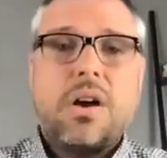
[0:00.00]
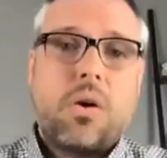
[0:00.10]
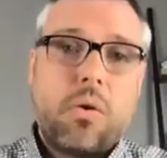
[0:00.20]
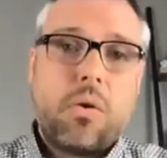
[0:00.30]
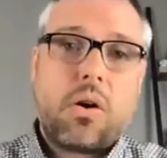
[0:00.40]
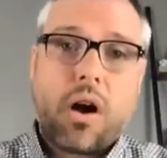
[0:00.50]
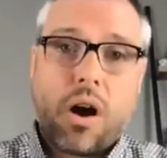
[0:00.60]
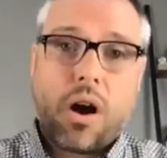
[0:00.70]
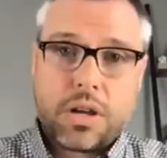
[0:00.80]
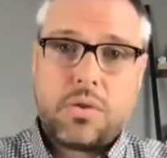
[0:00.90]
or
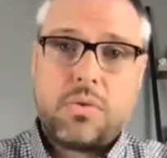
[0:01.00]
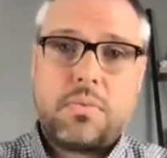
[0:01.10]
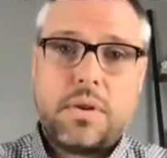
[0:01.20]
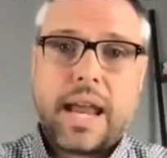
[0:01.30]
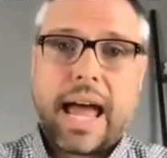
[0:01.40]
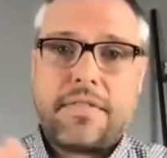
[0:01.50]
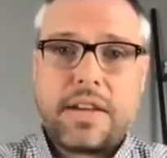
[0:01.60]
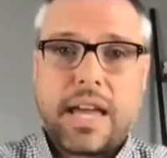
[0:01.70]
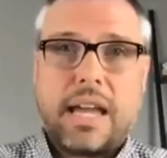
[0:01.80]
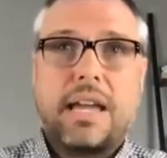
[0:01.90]
are you
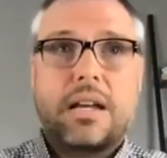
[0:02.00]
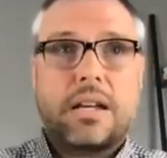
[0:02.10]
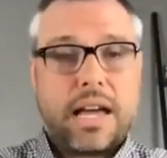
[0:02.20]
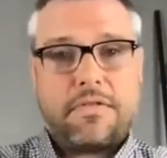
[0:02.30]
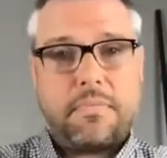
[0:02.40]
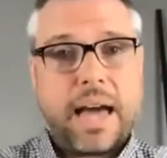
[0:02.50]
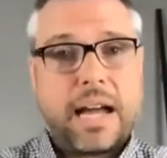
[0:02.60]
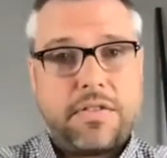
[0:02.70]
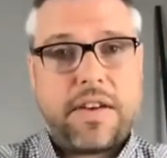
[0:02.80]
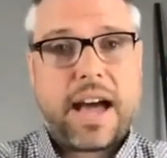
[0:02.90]
navigating and kind of
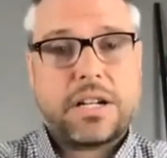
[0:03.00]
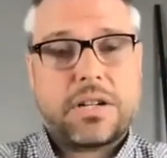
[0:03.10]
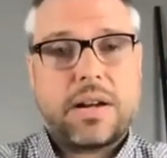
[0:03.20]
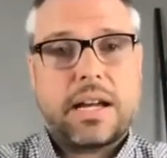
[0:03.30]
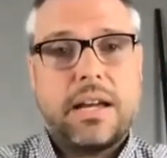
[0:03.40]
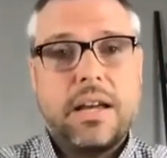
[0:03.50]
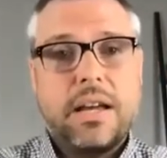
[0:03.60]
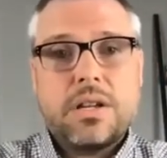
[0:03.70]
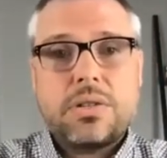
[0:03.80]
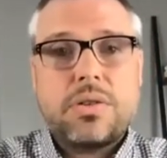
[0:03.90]
manufacturing
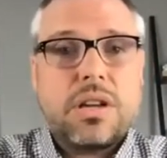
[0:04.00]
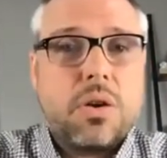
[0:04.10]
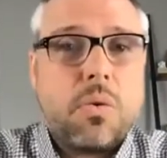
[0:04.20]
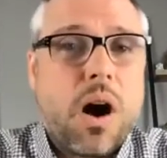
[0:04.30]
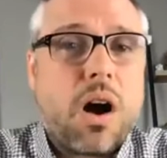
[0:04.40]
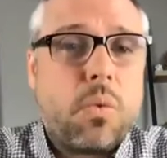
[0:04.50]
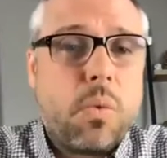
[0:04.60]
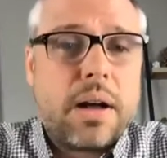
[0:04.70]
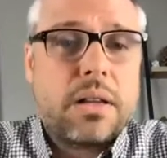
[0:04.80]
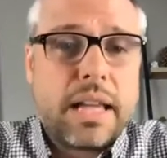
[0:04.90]
so that you are
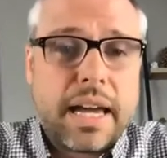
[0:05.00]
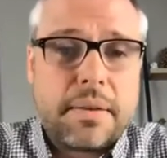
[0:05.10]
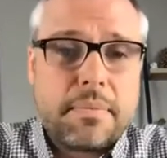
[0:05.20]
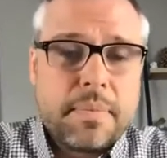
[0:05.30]
well lit?